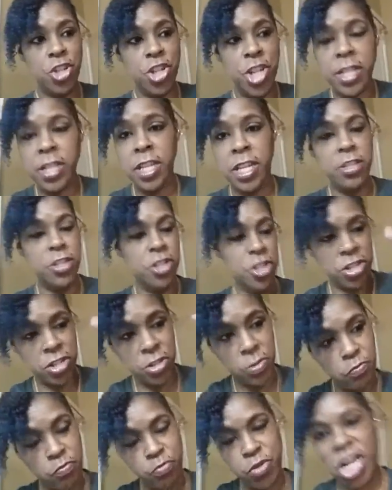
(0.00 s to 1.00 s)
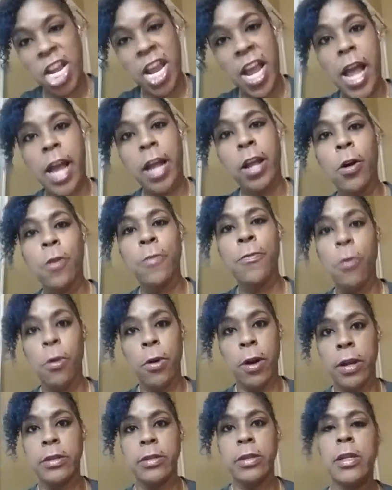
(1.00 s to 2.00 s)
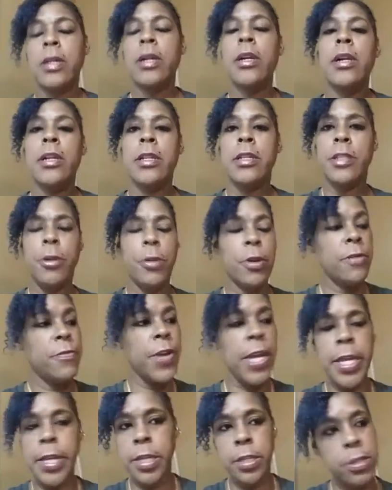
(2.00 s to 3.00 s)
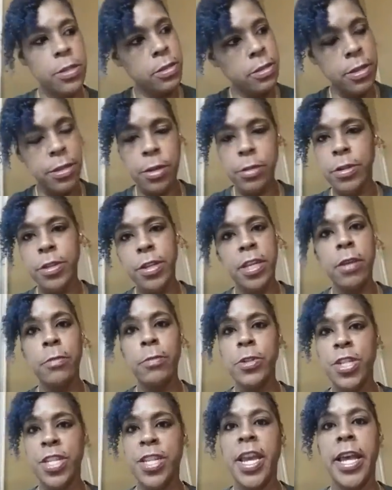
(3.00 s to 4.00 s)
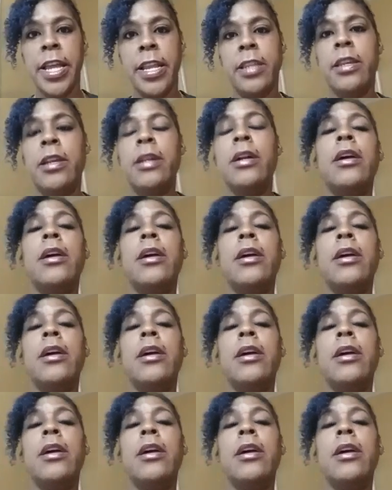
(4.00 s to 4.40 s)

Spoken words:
chiclets, just, yeah, go for it. They're in Vegas, you know, you get what you get.